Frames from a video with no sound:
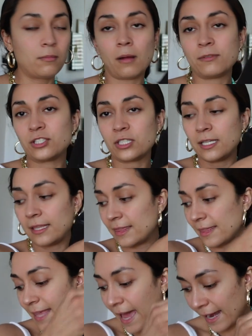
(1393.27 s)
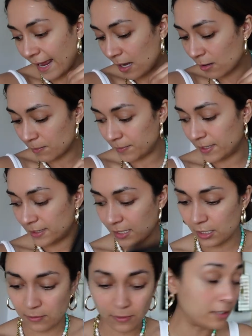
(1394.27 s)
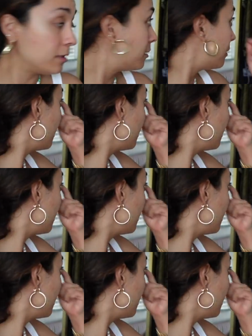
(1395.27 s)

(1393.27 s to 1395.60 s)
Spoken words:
Probably should clean that out, but it's a good one.